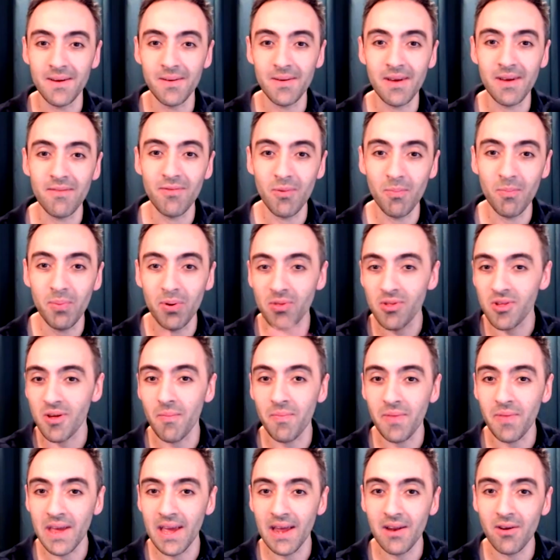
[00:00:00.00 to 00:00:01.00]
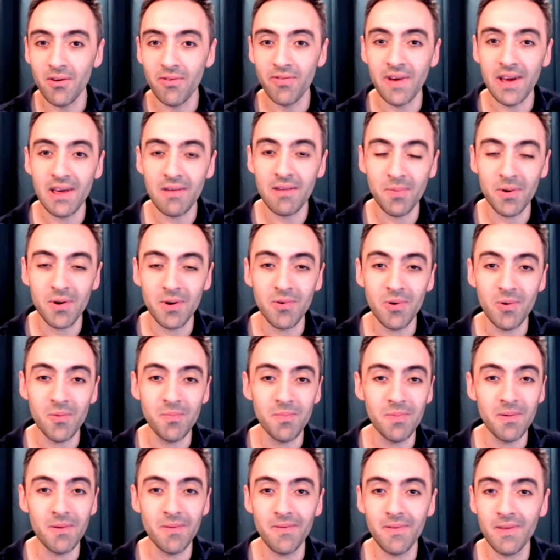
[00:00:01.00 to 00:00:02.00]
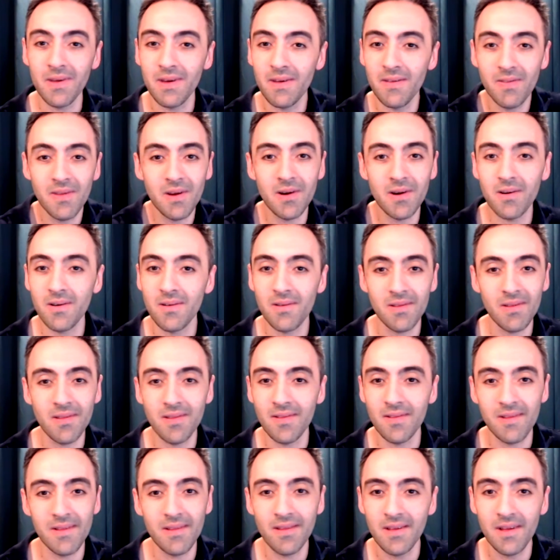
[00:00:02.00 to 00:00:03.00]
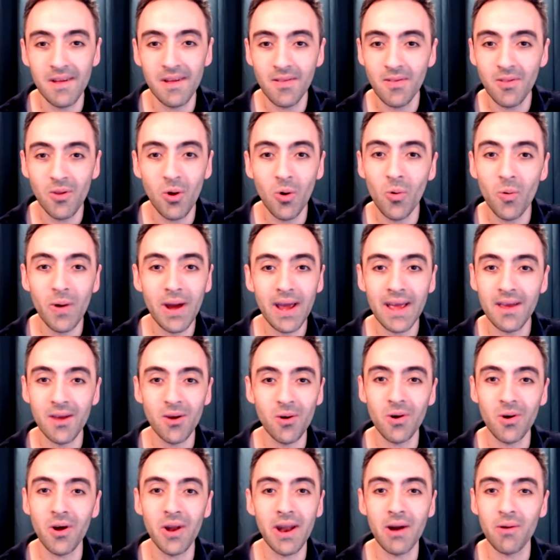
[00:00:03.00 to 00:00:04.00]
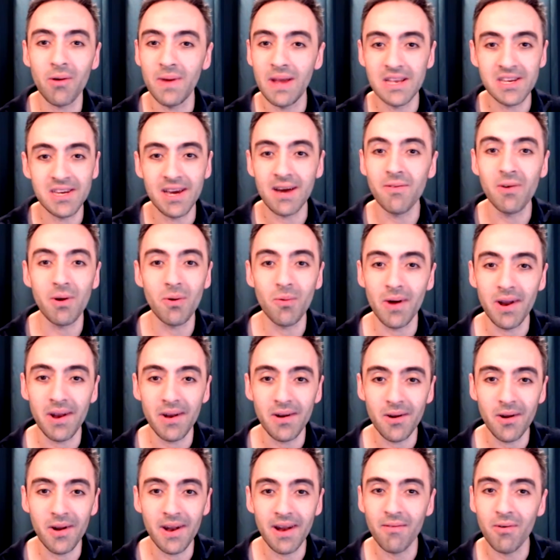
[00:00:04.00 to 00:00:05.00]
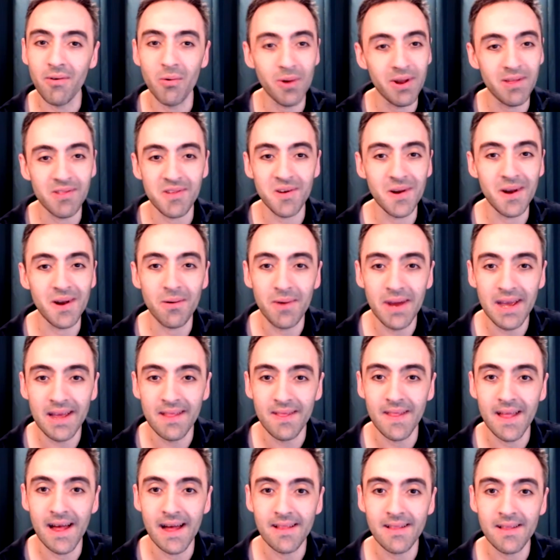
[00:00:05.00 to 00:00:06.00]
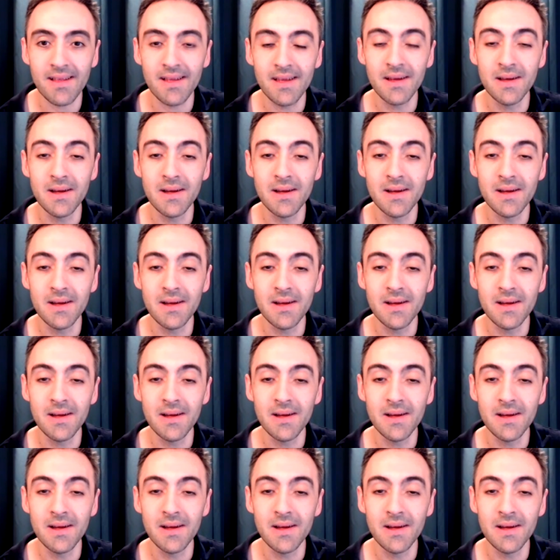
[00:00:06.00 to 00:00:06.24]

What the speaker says: If you put something in your Facebook group, there no way you're gonna reach everyone. Not everyone's gonna read that.